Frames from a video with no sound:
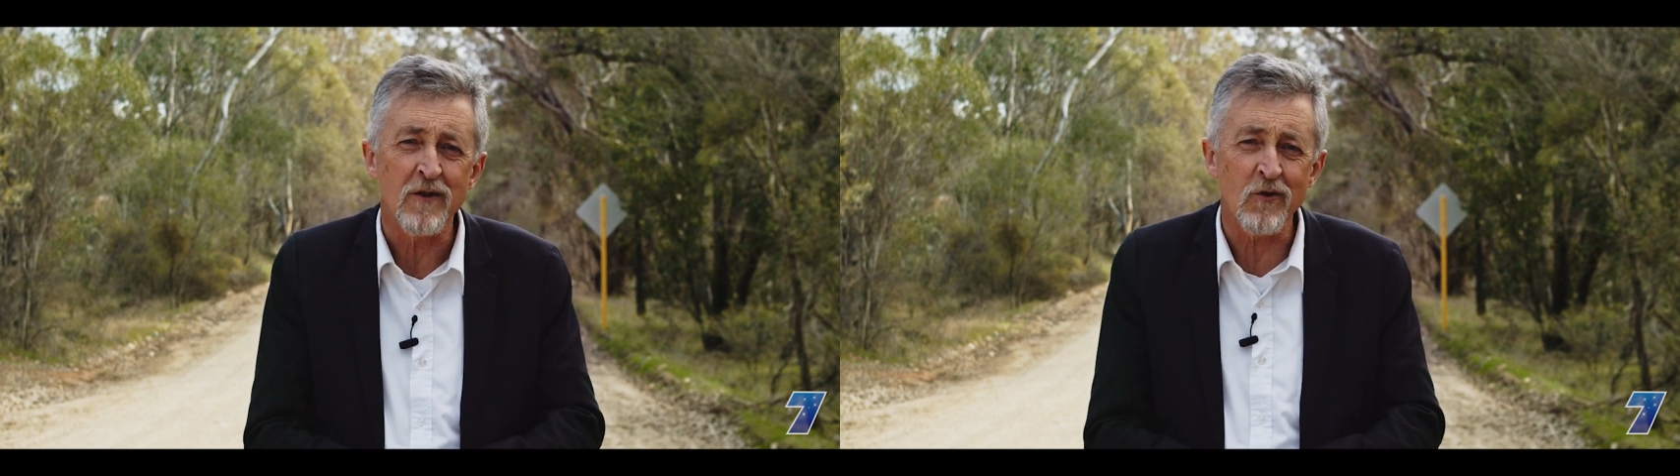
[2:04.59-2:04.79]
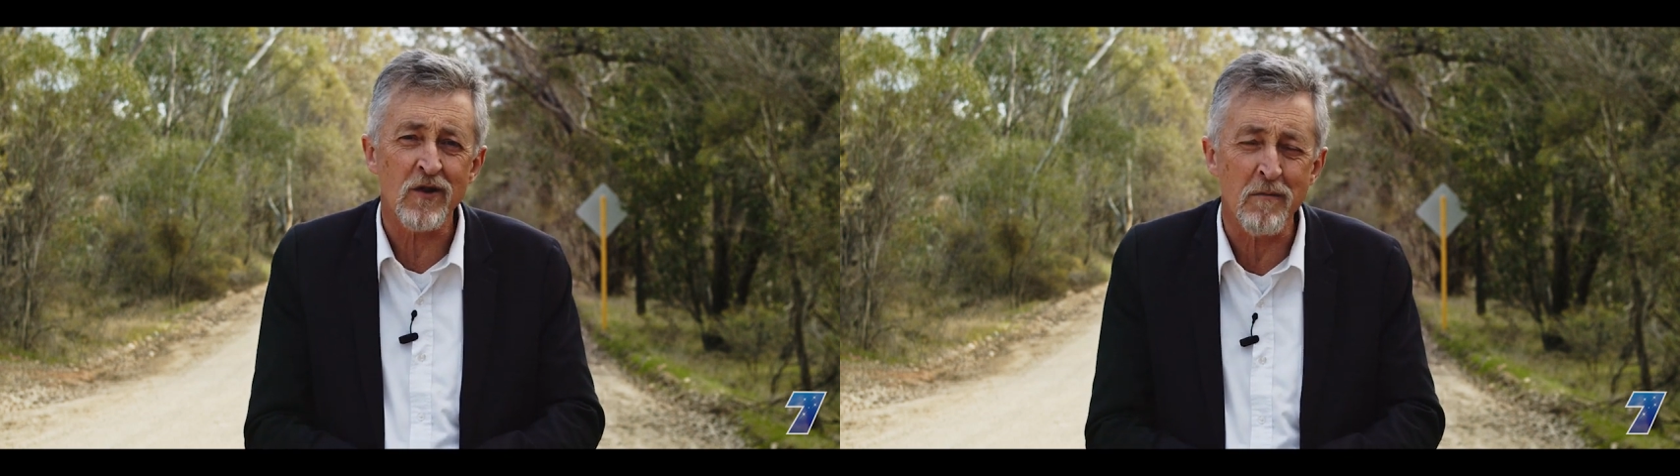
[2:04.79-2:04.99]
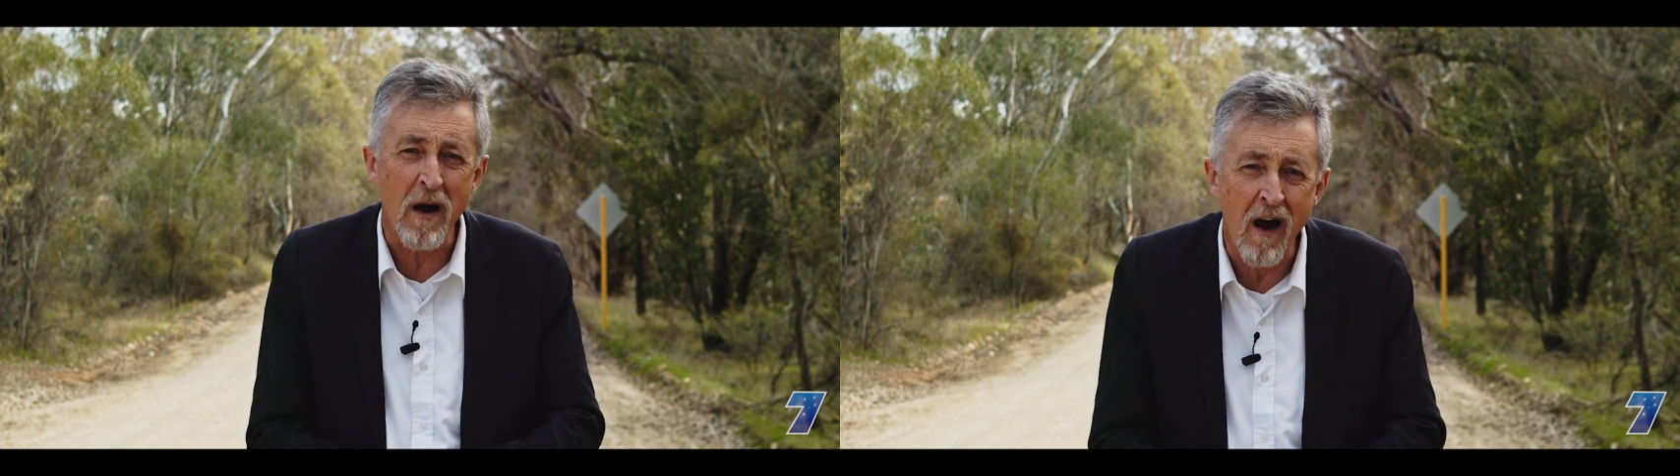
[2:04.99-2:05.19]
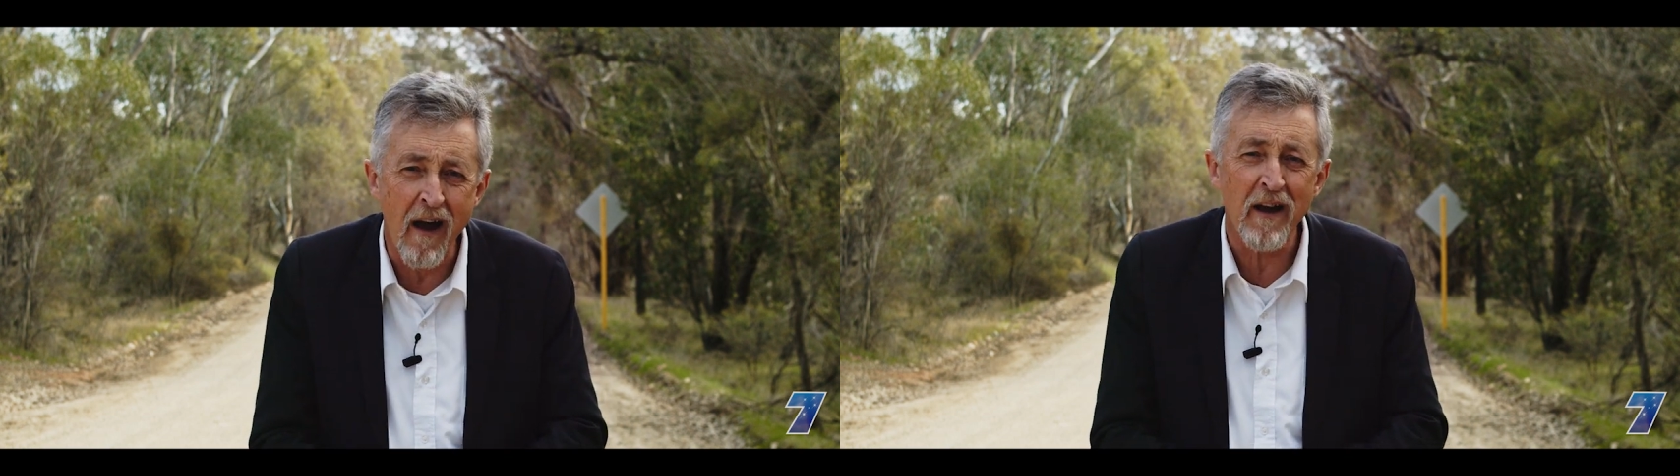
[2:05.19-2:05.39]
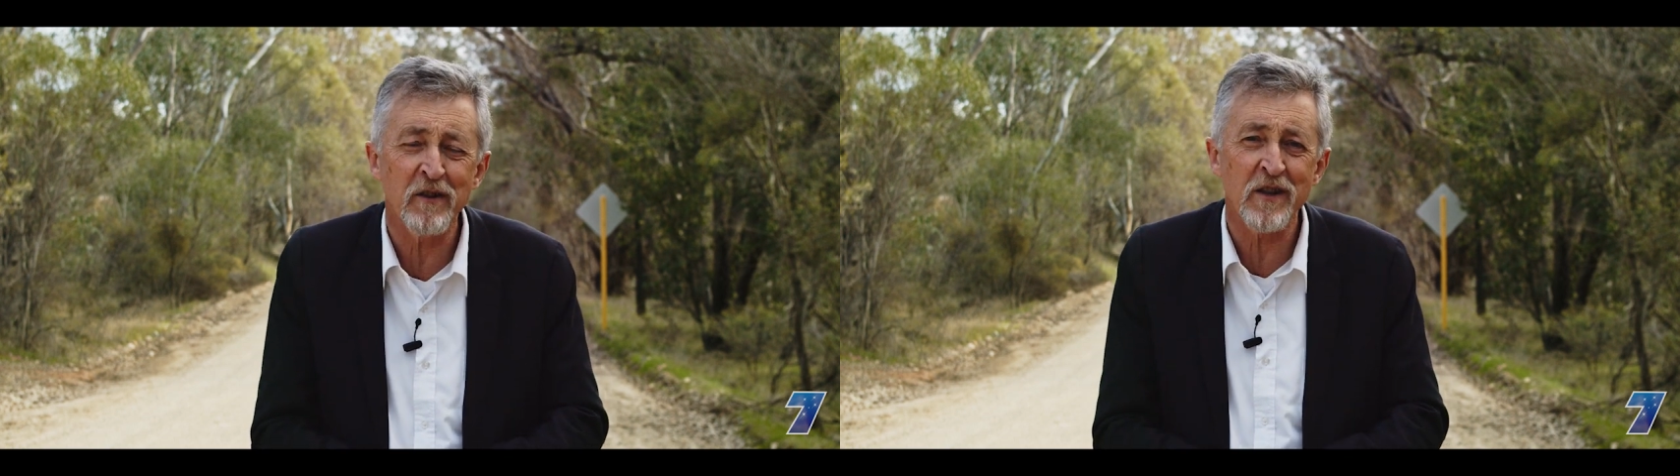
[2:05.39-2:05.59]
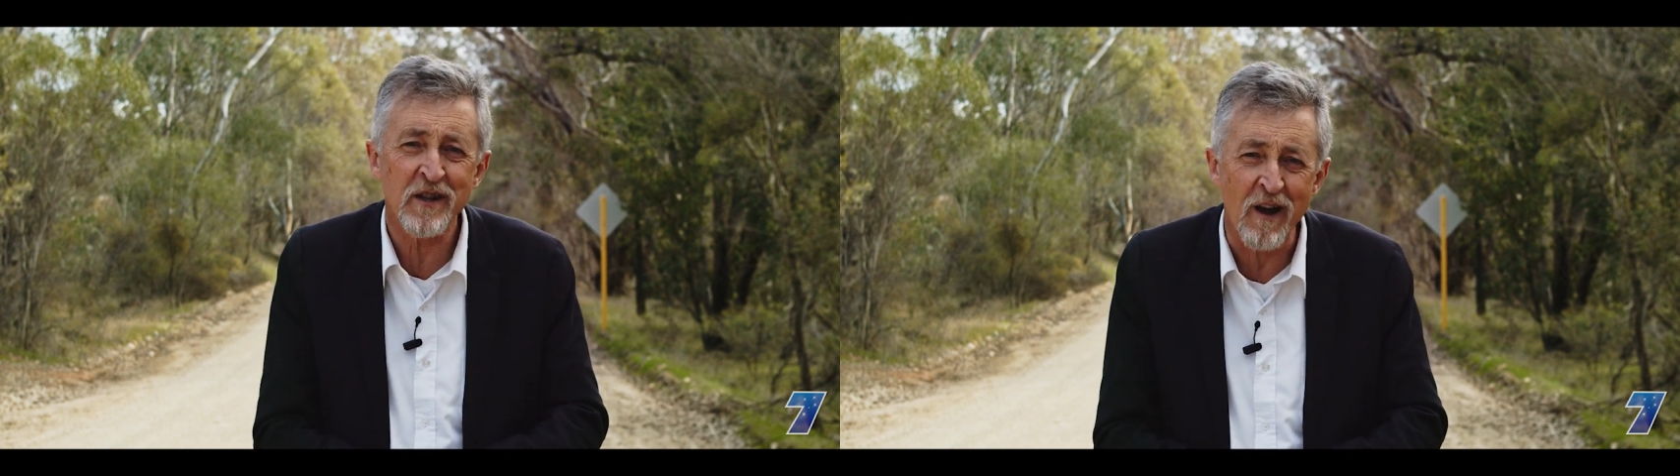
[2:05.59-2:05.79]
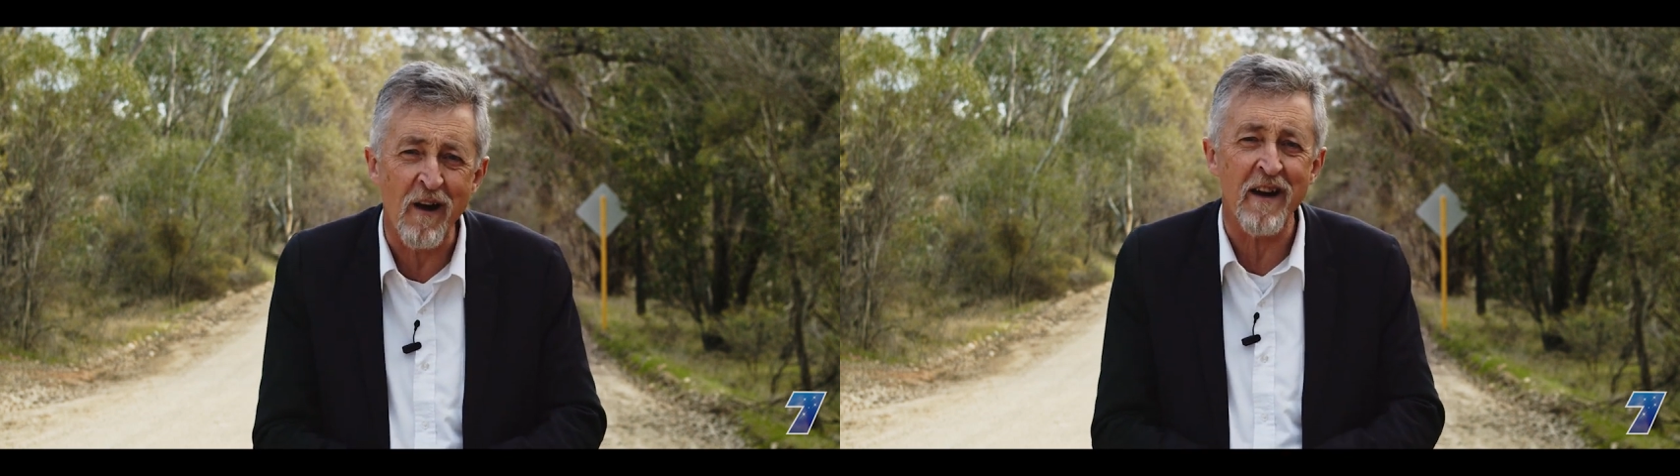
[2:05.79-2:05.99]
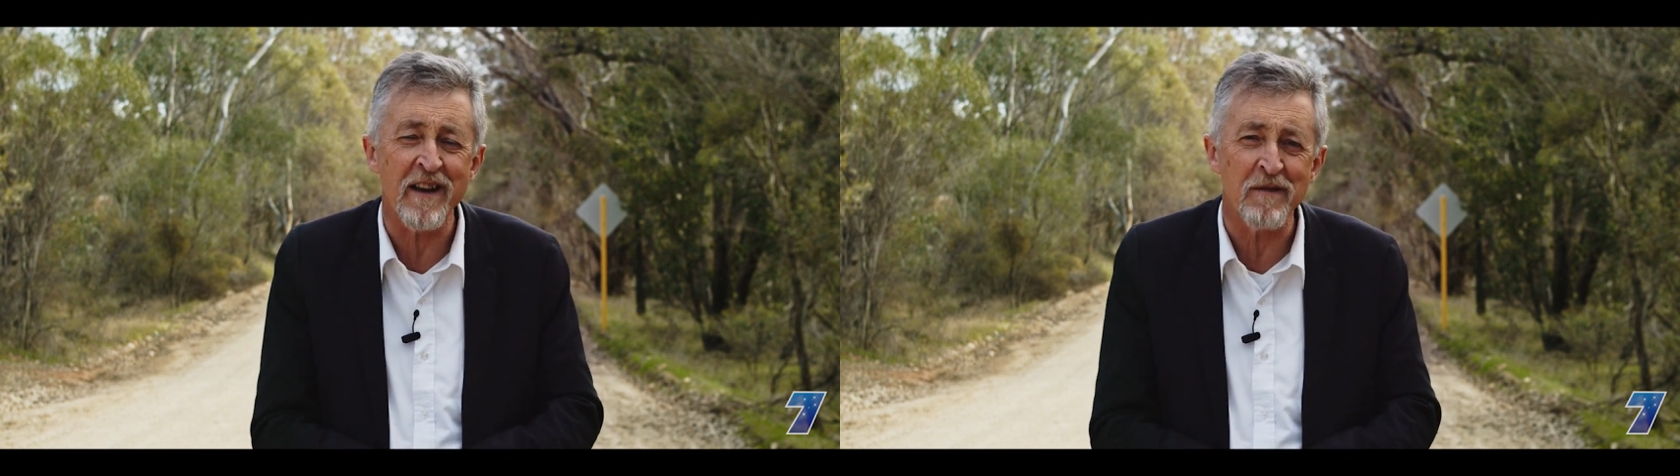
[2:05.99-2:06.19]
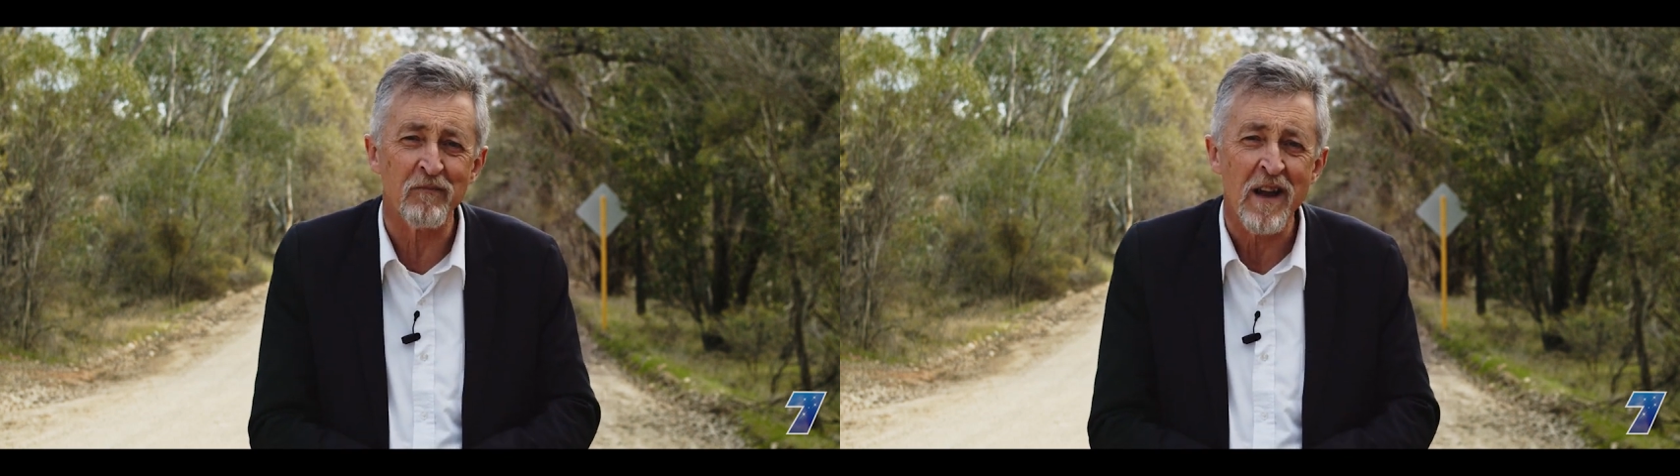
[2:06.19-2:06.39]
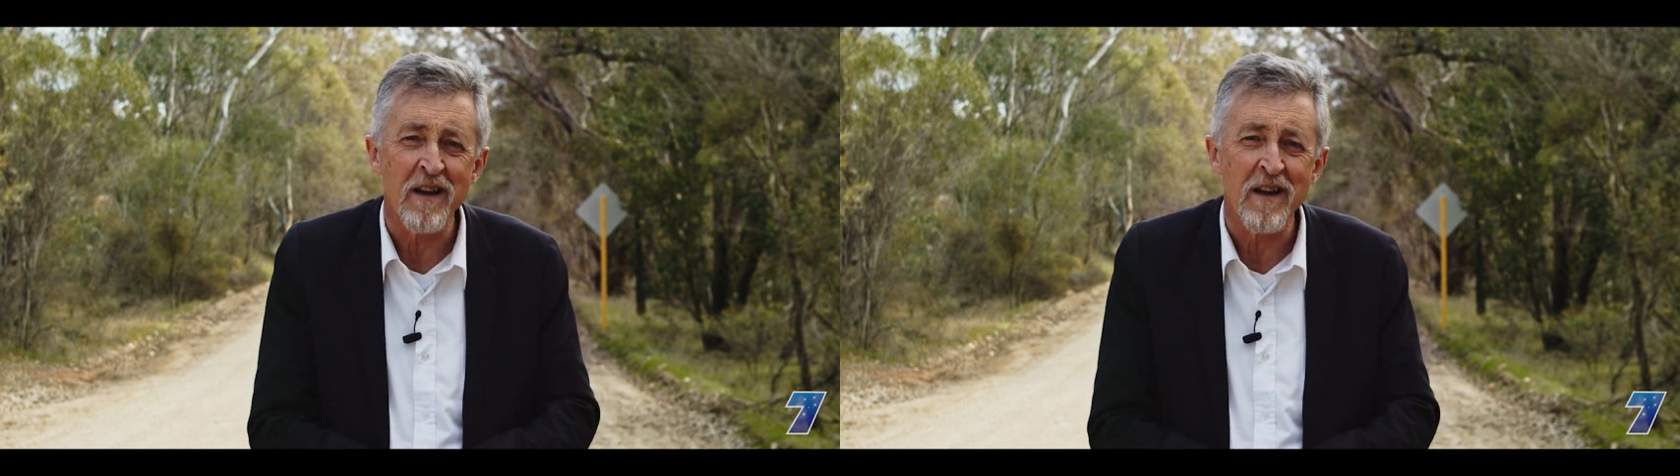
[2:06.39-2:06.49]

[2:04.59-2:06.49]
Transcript: to some higher design,